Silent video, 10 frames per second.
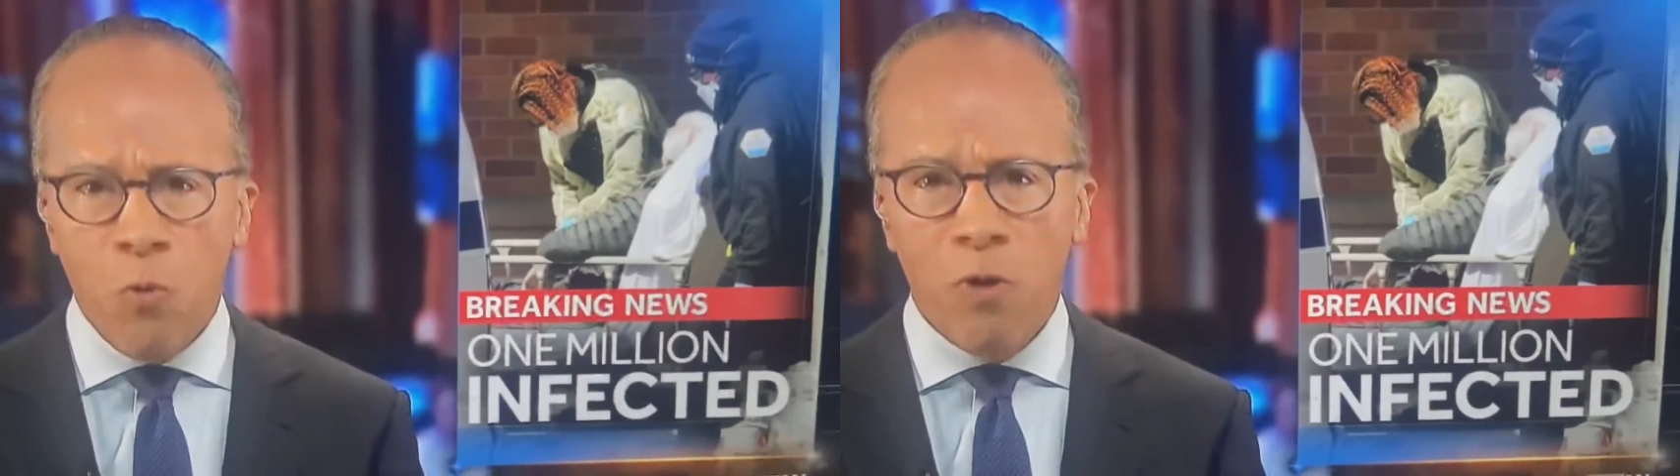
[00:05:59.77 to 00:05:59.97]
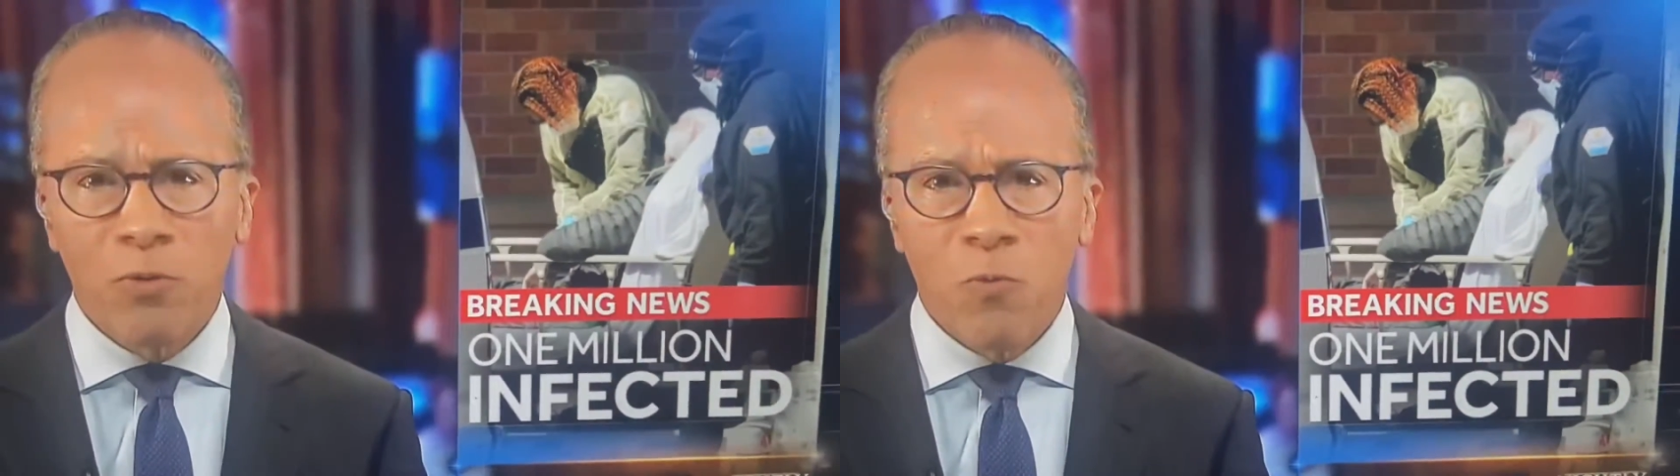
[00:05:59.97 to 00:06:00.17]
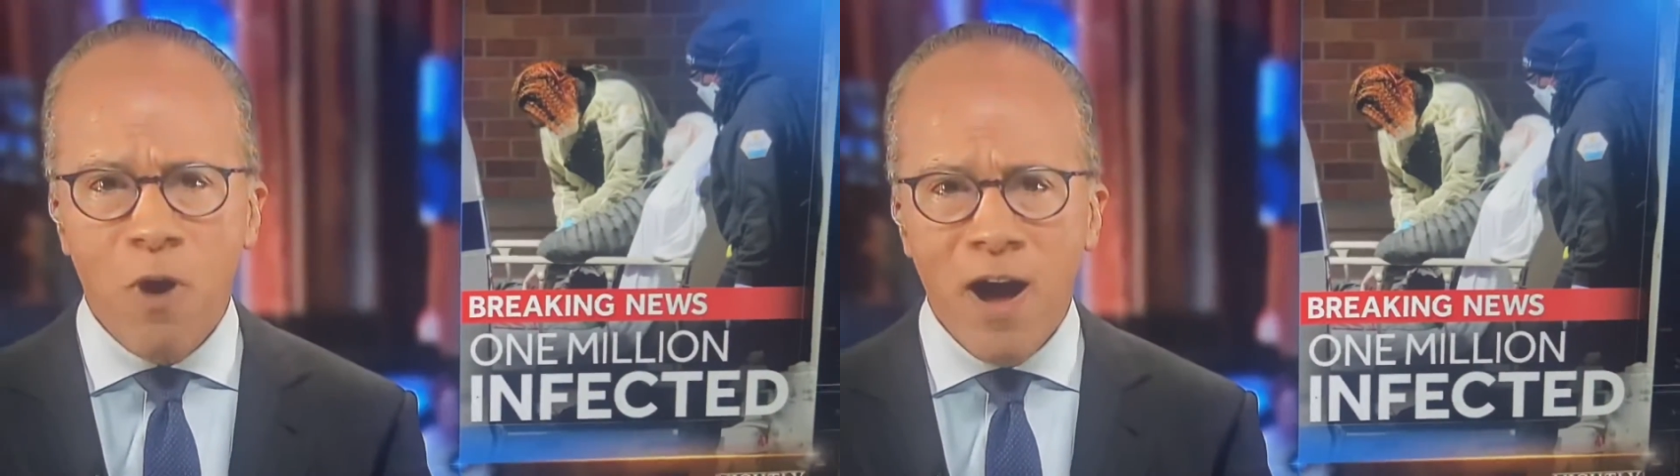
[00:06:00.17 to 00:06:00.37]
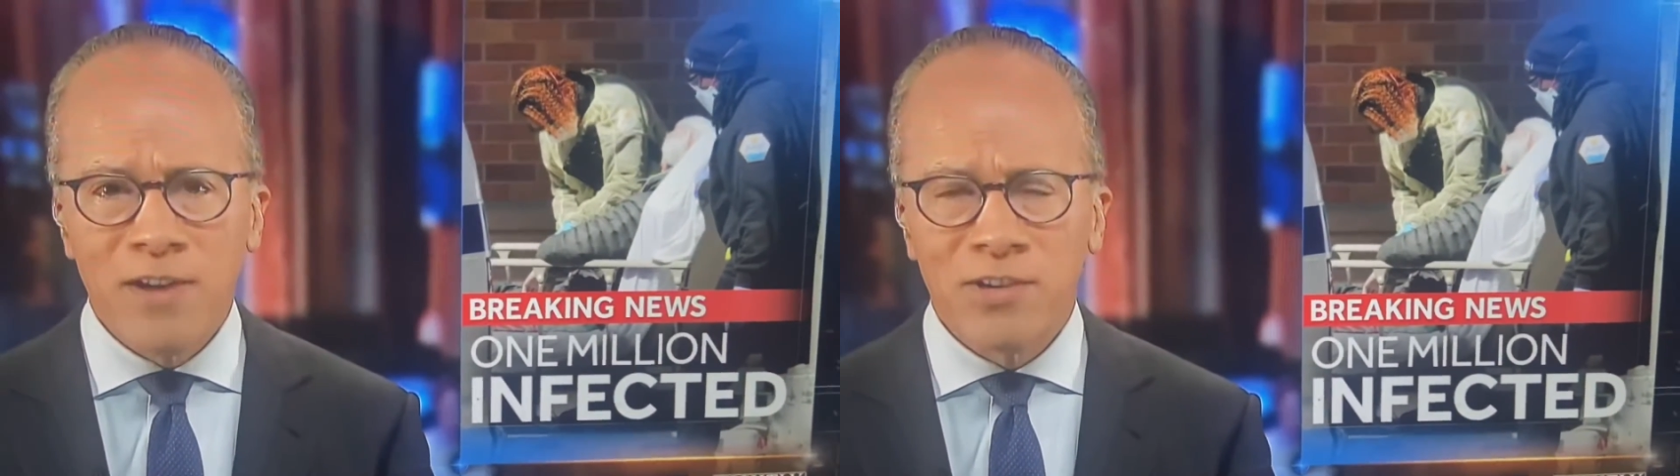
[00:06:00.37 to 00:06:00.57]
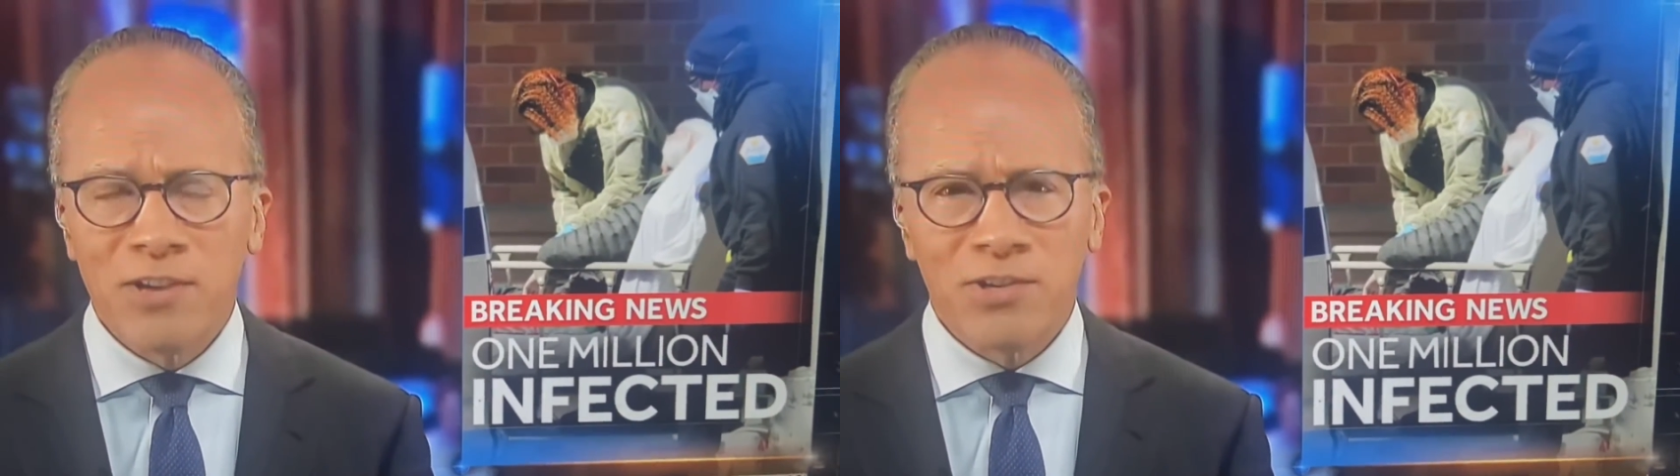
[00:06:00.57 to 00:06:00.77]
Despite the
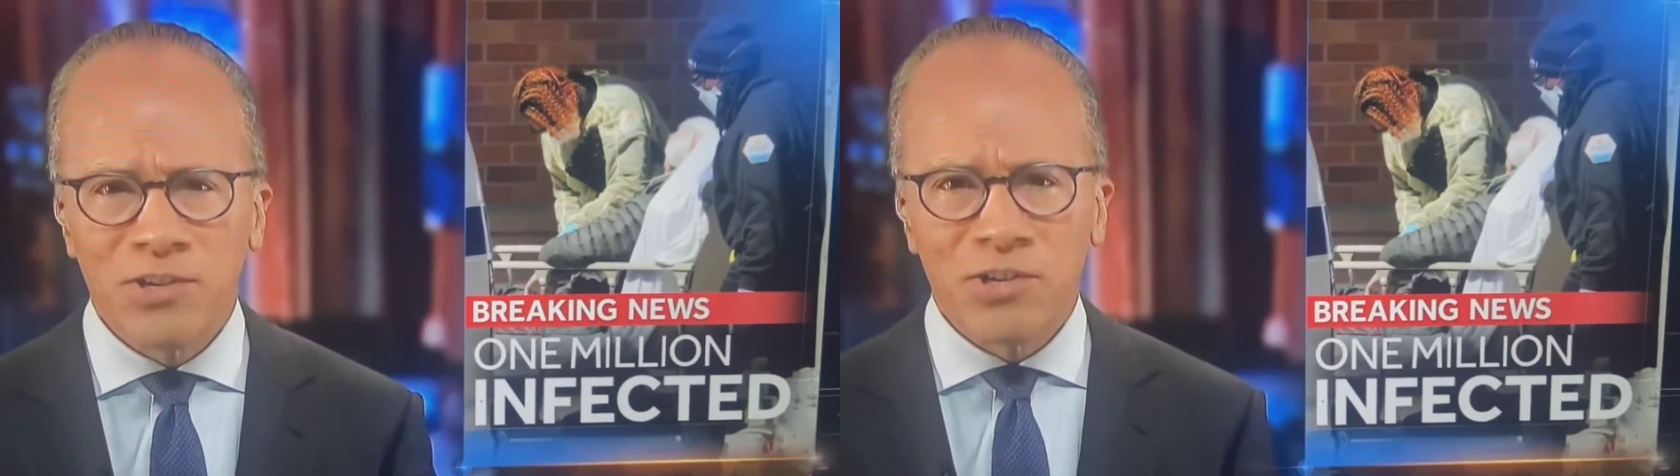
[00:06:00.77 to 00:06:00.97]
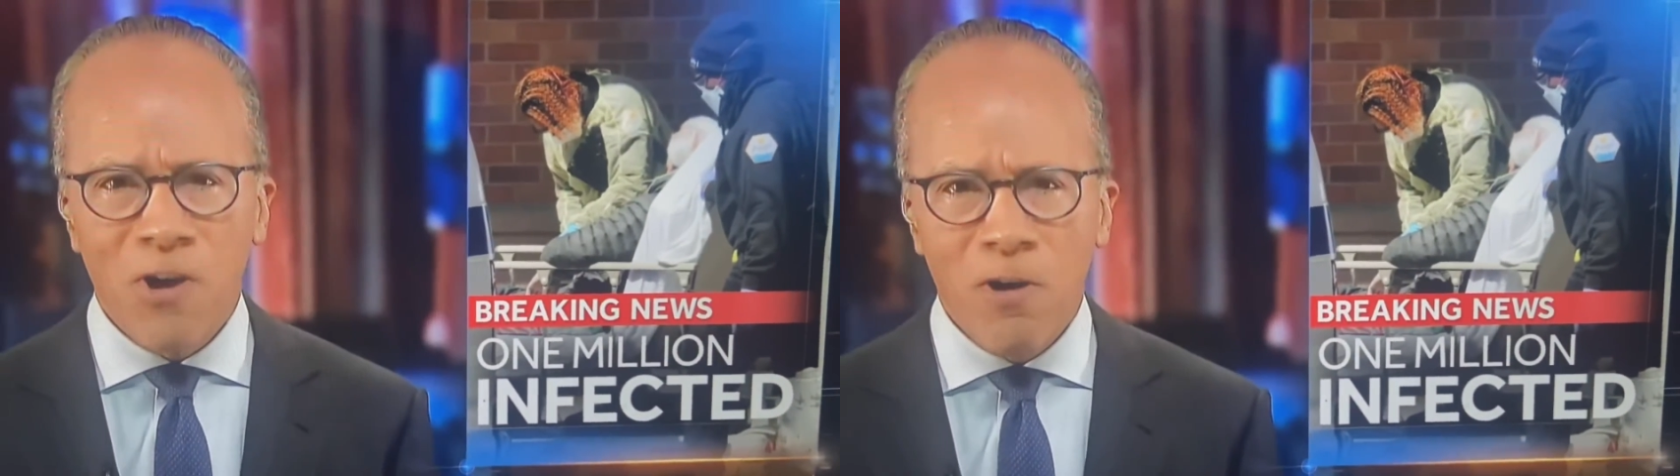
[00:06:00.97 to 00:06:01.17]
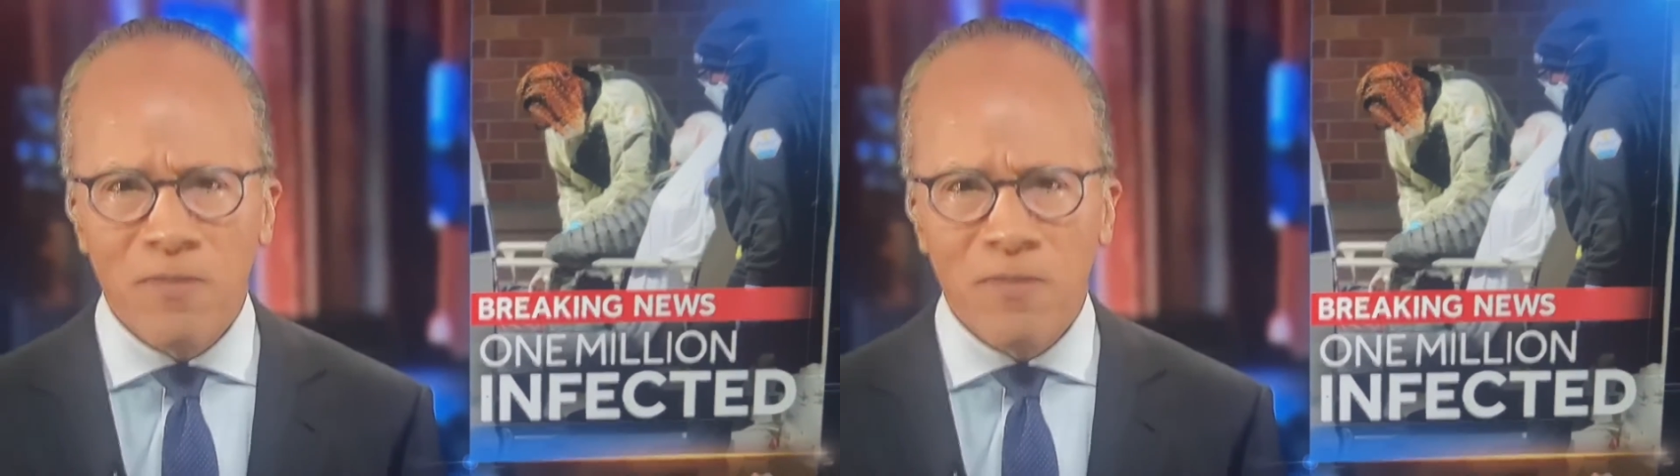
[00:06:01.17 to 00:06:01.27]
fact that Trump